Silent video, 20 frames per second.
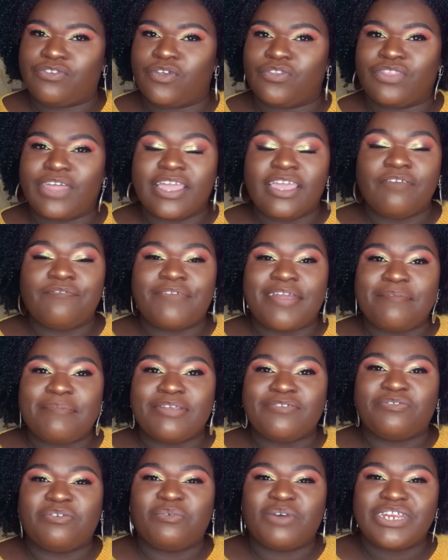So thank you very
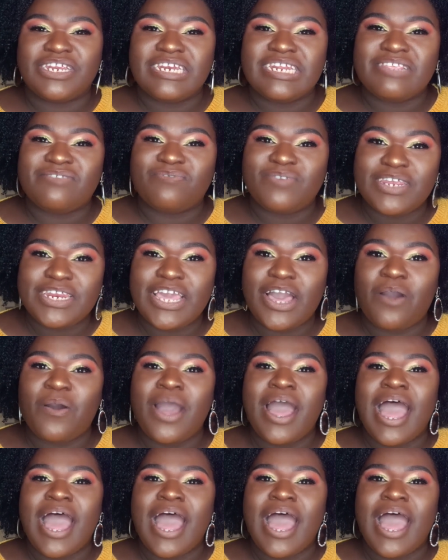much for watching this video.